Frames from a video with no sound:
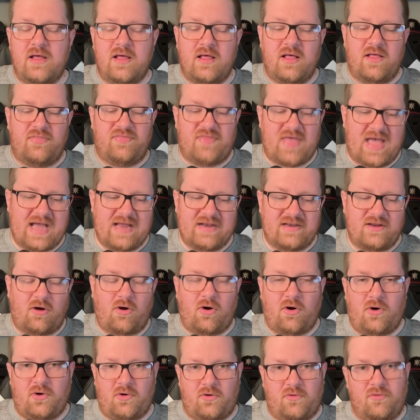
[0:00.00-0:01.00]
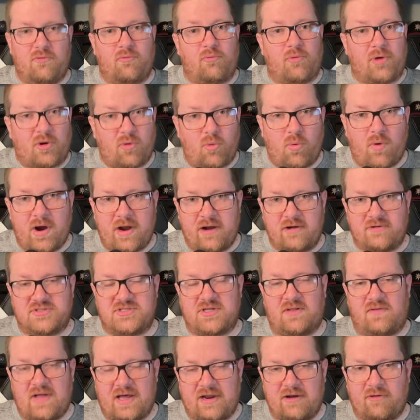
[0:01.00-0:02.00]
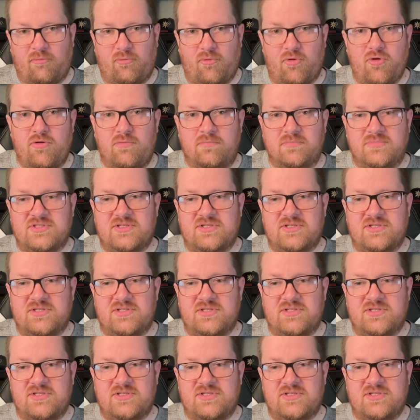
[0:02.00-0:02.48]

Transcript: That all requires a lot of room.